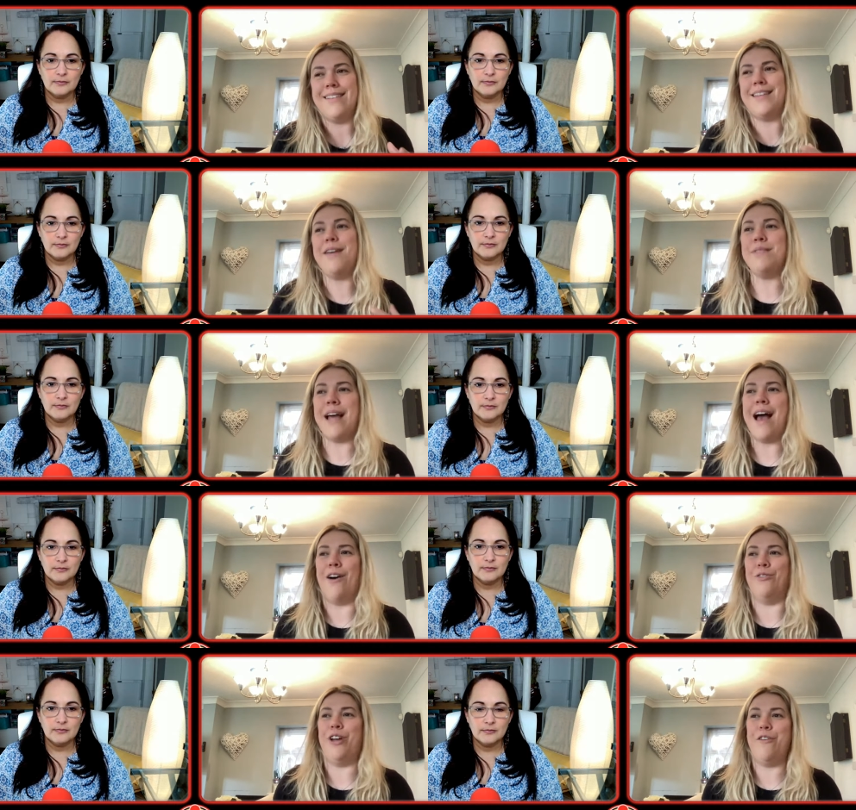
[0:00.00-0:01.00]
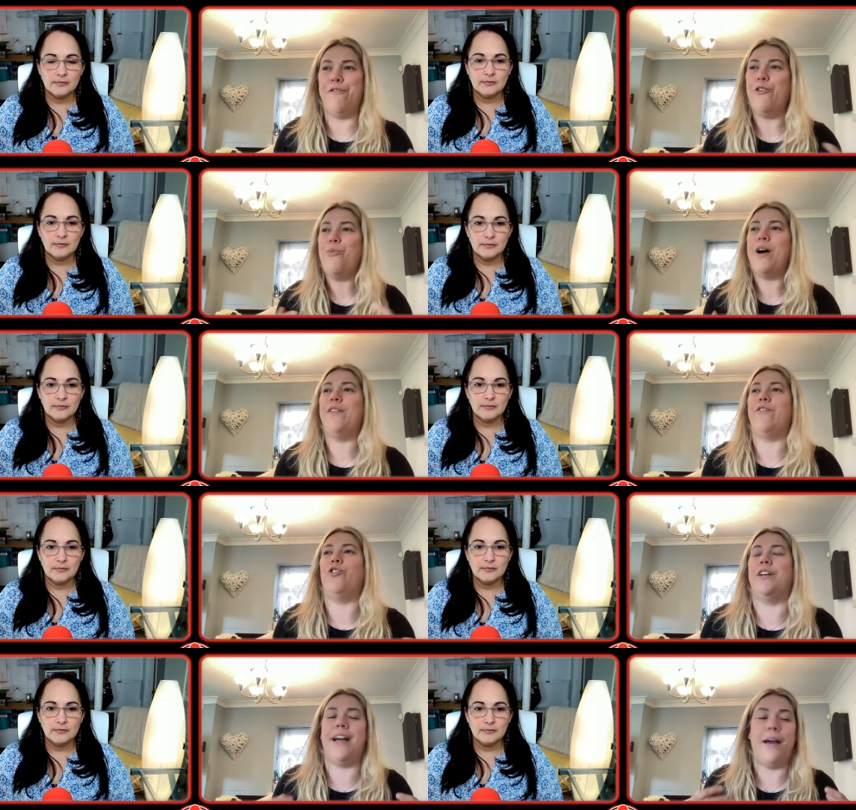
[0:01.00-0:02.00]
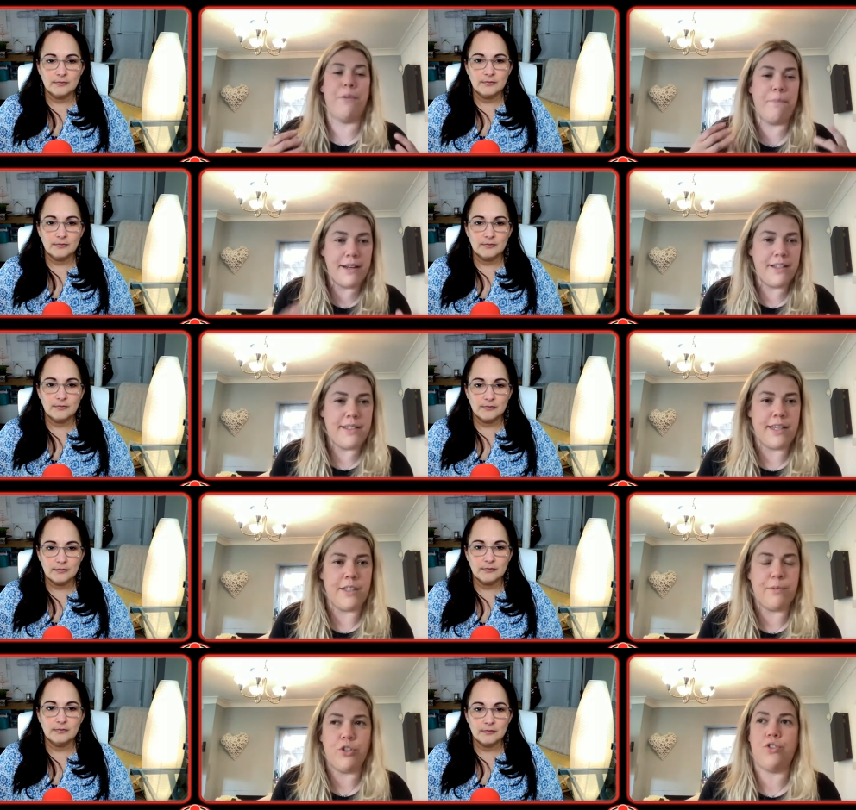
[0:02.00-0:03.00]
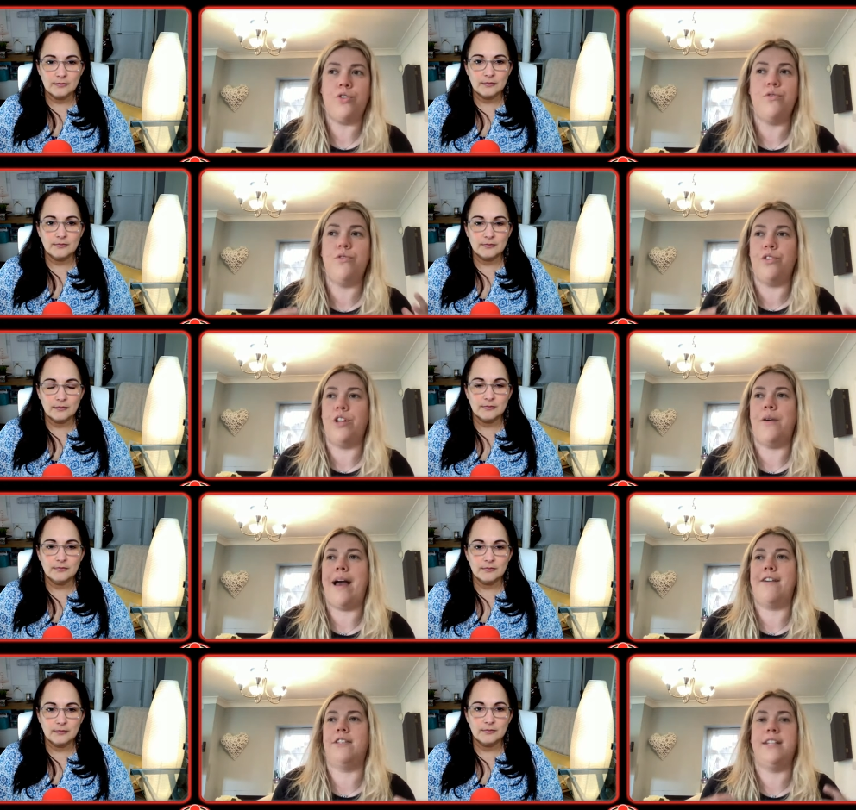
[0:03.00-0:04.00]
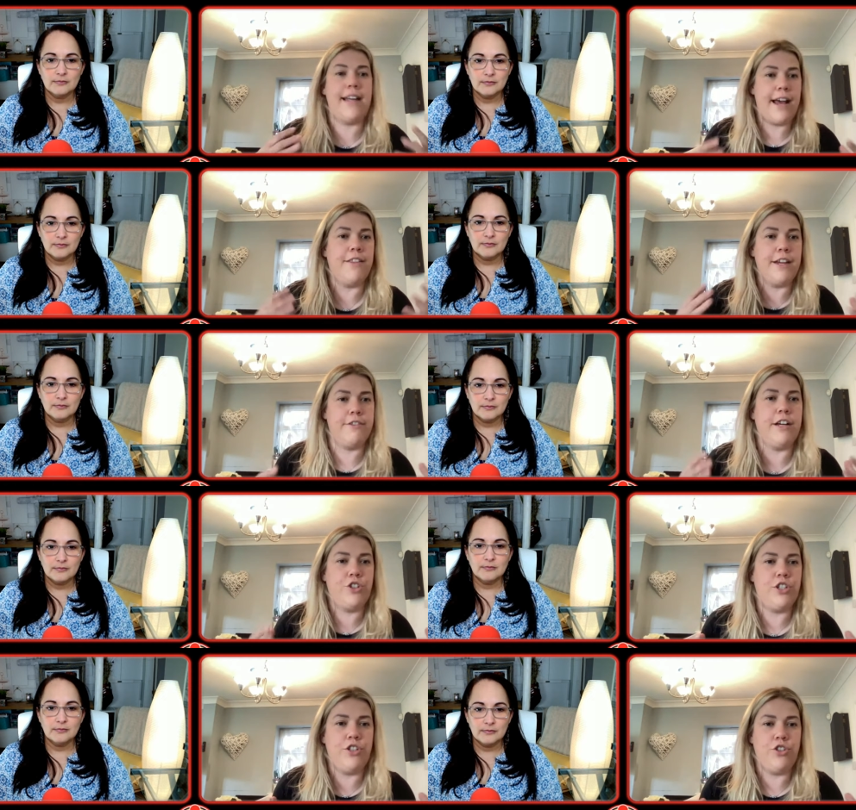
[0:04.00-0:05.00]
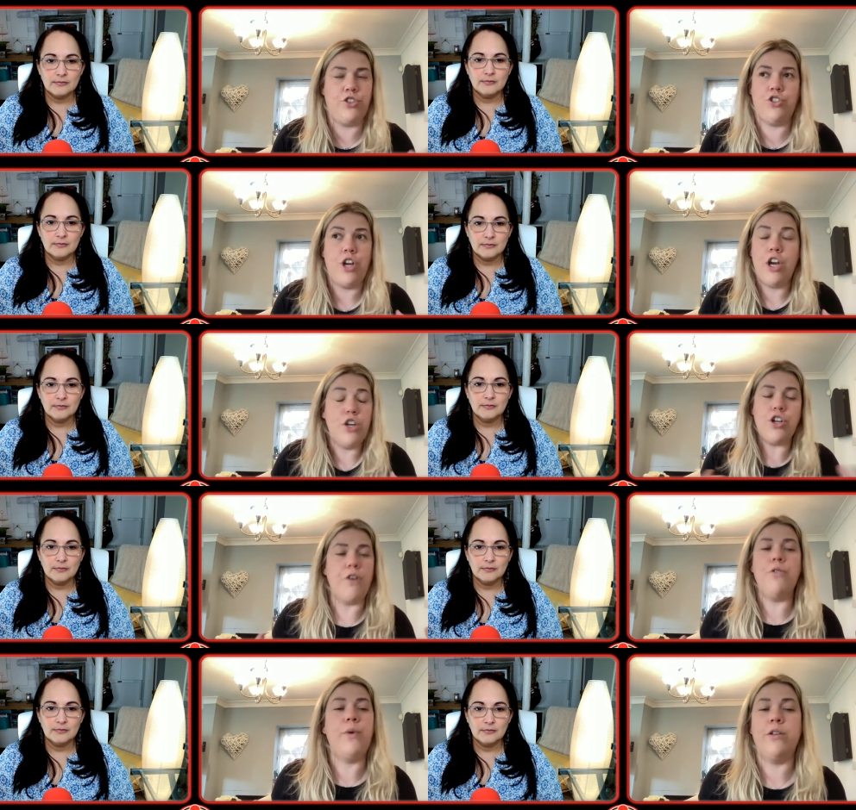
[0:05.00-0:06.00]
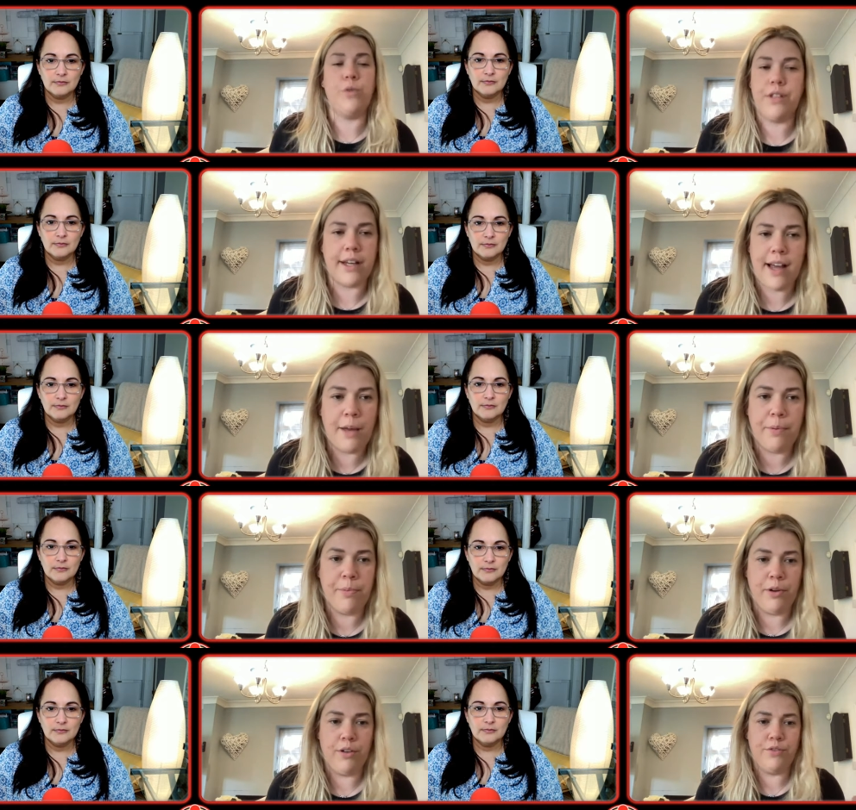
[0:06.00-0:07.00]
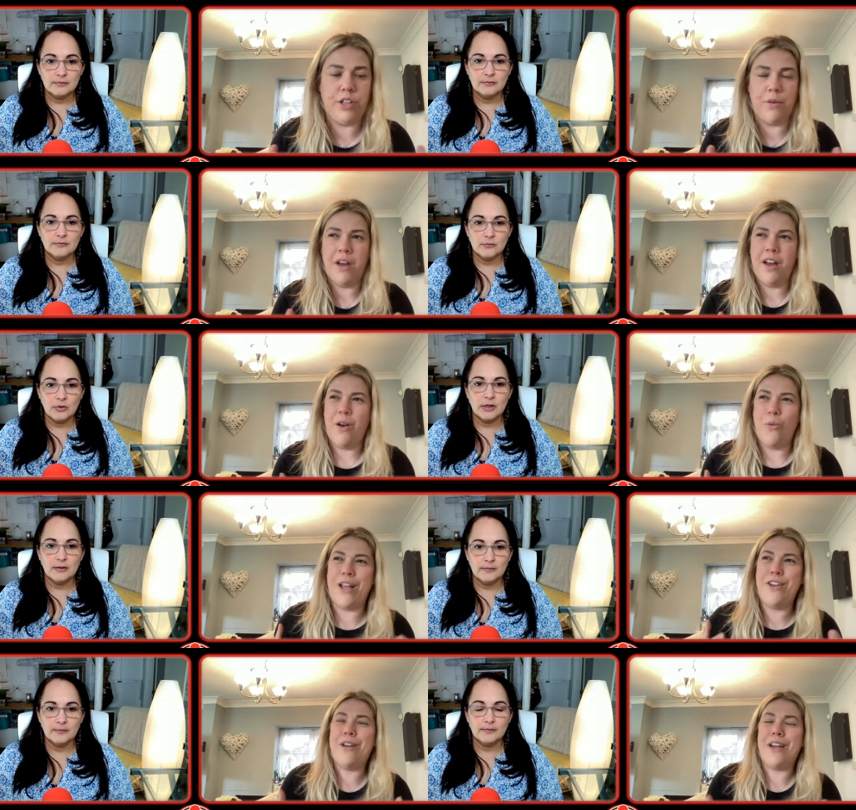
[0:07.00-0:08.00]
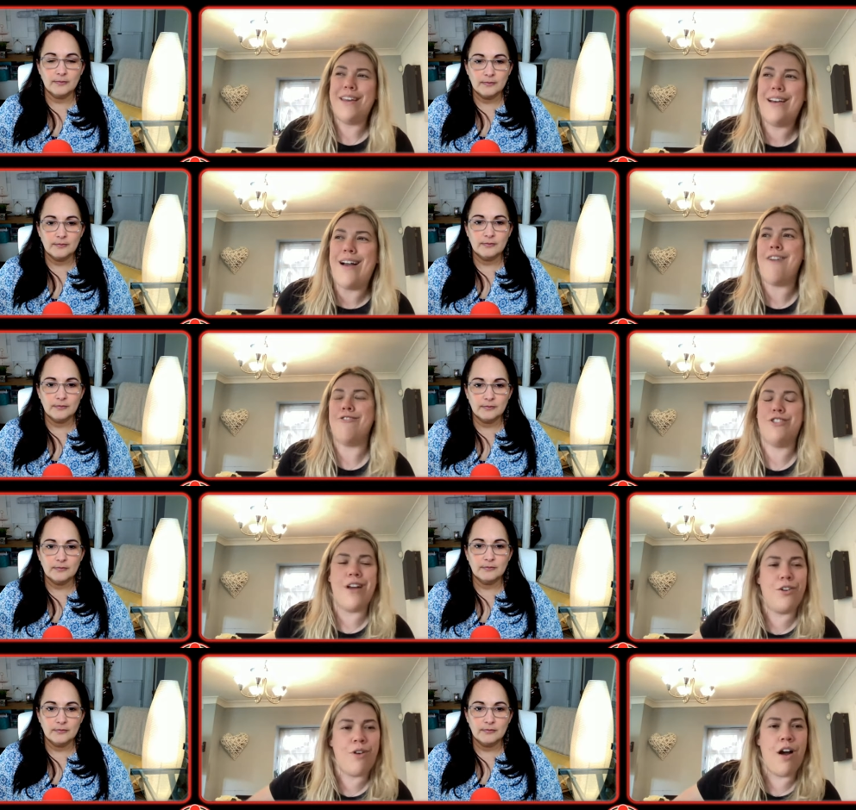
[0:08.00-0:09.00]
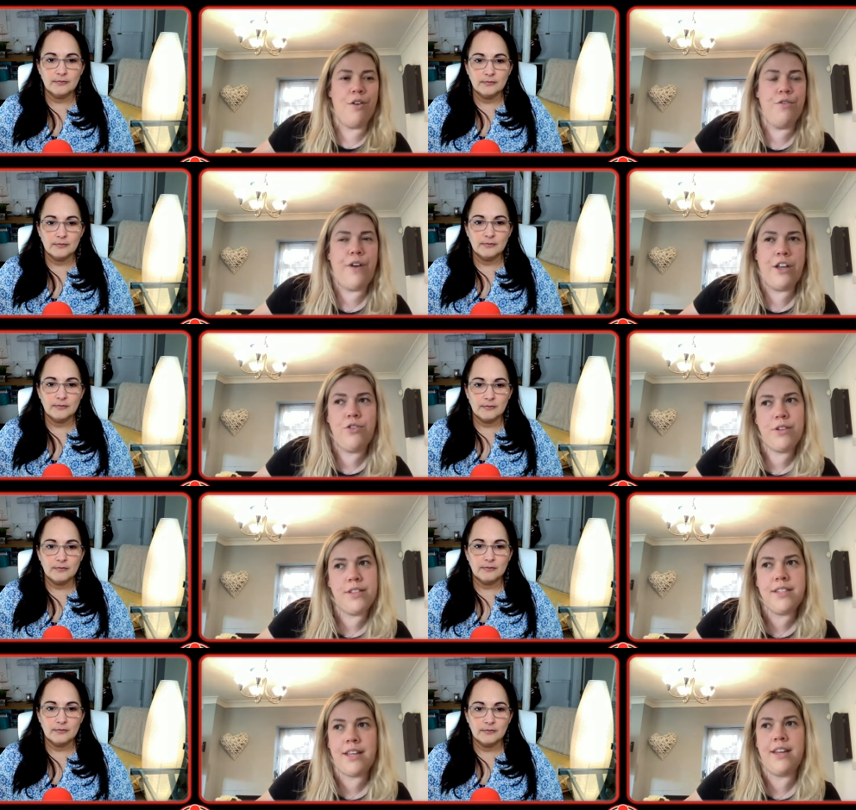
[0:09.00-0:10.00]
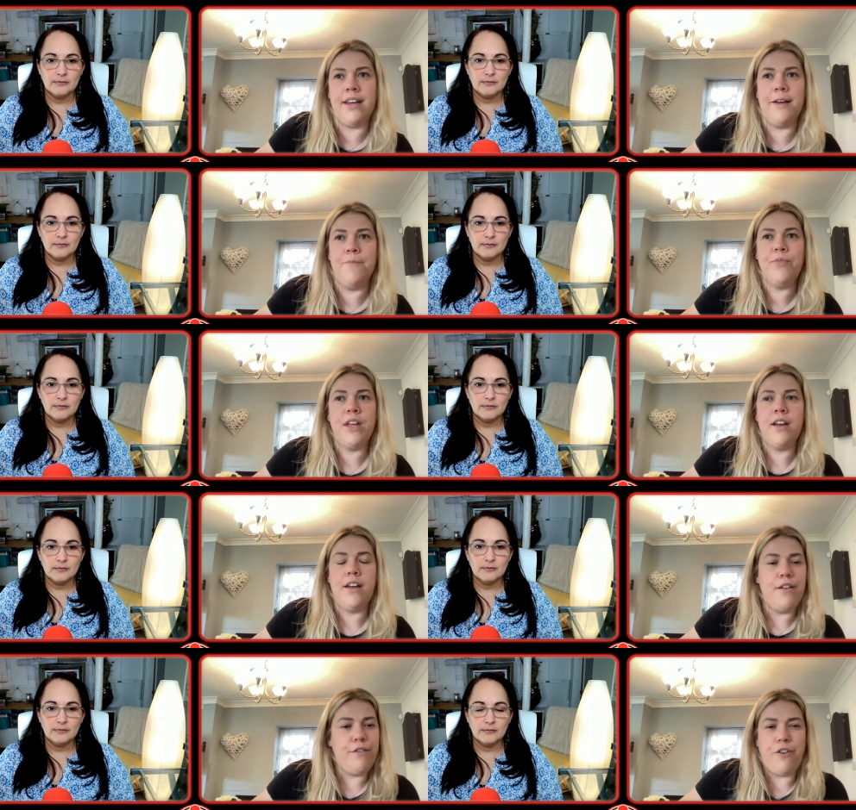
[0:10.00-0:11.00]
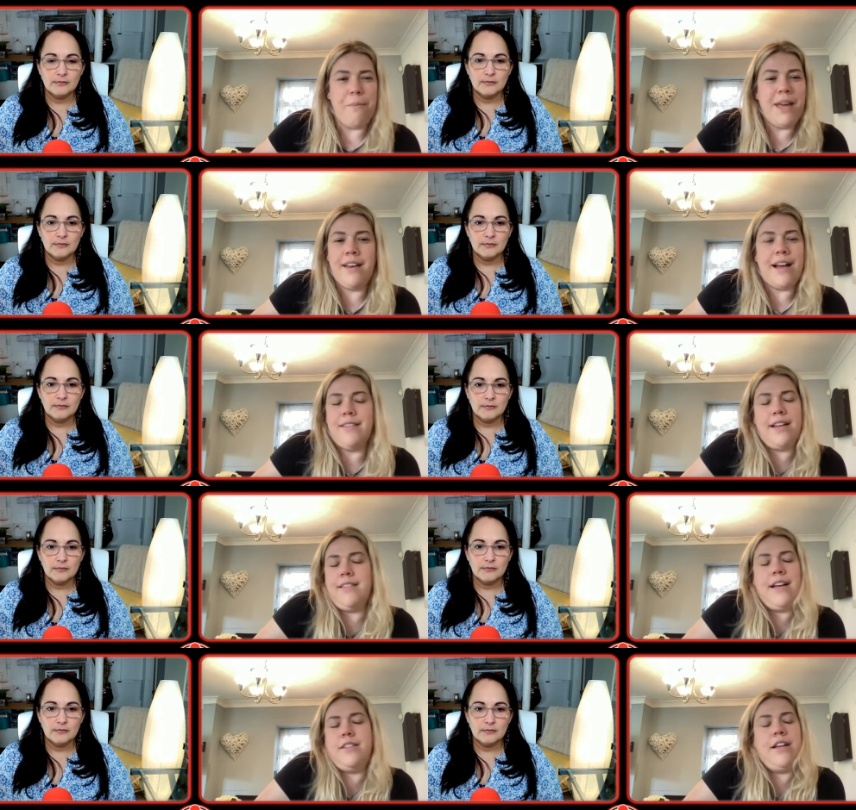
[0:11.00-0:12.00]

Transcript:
Speaker 1: deep down know full well they've got the capabilities, but just do not know how to get out there and actually just show the world what they're capable of. So right. when you can encourage that growth and you can see it, for me that that that's